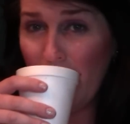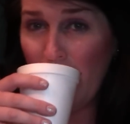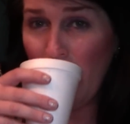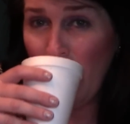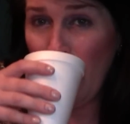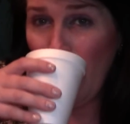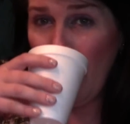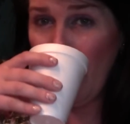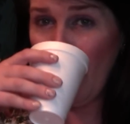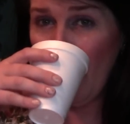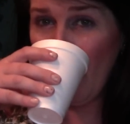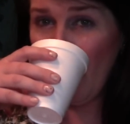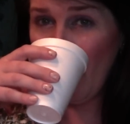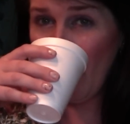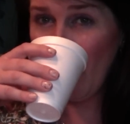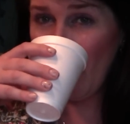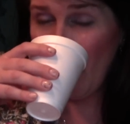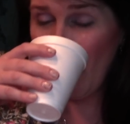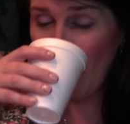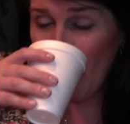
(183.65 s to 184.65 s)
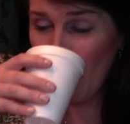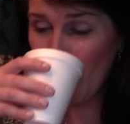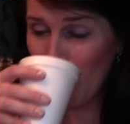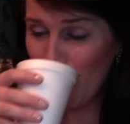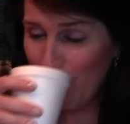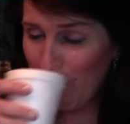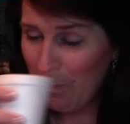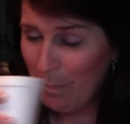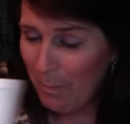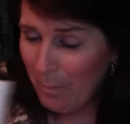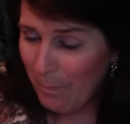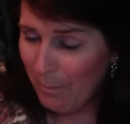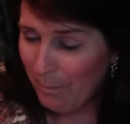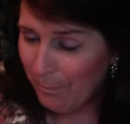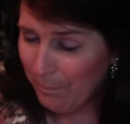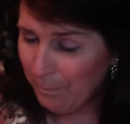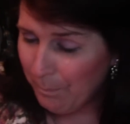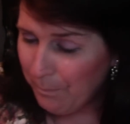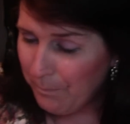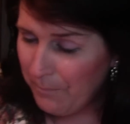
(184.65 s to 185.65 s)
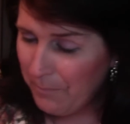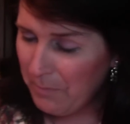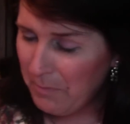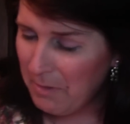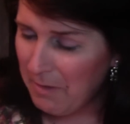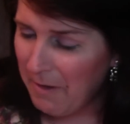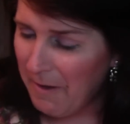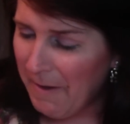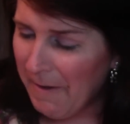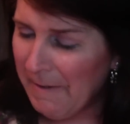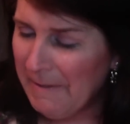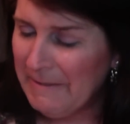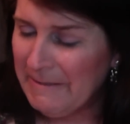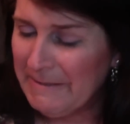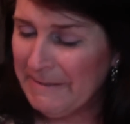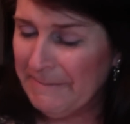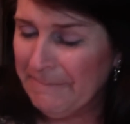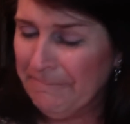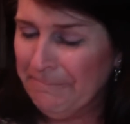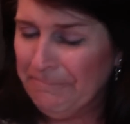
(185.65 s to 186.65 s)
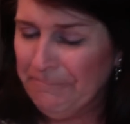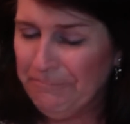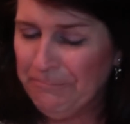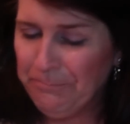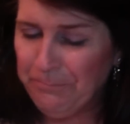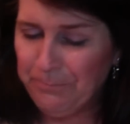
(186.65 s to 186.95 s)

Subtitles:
No one is speaking in this clip.